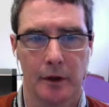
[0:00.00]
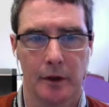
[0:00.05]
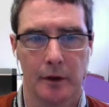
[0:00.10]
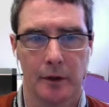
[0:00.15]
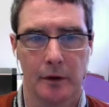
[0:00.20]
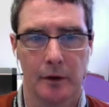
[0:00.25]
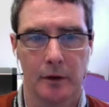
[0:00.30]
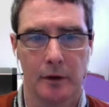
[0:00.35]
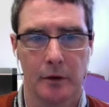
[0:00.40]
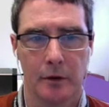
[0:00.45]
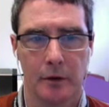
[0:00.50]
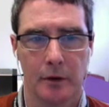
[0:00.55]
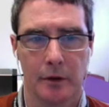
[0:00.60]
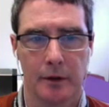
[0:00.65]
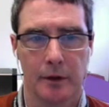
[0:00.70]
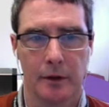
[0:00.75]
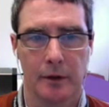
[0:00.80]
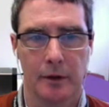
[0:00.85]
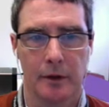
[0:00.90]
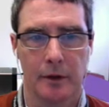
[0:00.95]
a colon,
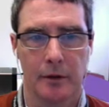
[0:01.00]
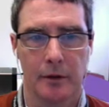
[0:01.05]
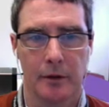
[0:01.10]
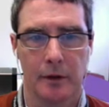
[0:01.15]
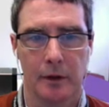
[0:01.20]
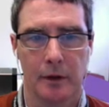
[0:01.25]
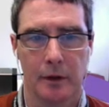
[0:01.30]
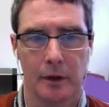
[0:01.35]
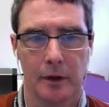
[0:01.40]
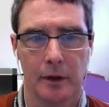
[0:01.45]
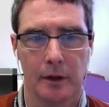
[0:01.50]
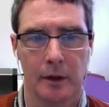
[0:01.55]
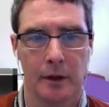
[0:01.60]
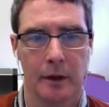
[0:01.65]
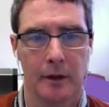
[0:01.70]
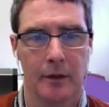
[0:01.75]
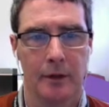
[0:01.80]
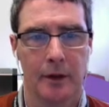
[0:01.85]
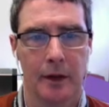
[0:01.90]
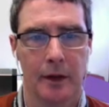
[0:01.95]
another line.
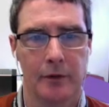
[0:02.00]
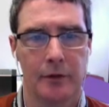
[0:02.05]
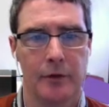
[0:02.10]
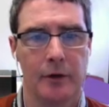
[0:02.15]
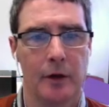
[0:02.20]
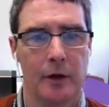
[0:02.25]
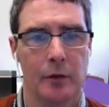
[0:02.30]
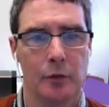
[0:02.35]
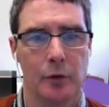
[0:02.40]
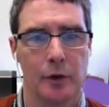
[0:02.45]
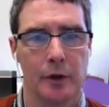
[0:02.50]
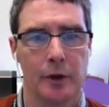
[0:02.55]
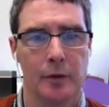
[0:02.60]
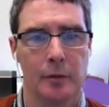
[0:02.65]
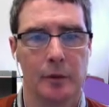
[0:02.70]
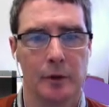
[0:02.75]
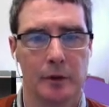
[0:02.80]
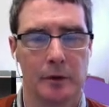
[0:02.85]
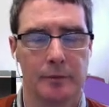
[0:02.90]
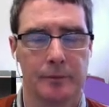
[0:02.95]
That's not
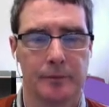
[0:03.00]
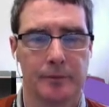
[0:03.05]
readable.